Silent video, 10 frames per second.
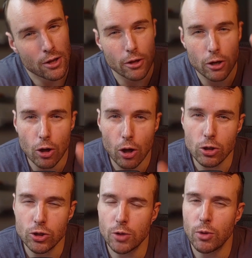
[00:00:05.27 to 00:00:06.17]
the
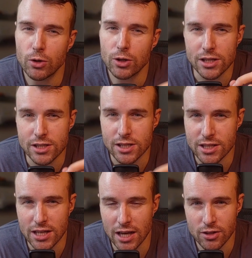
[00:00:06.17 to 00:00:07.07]
long-term holders
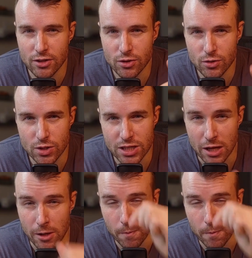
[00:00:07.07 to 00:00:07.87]
tend to sell.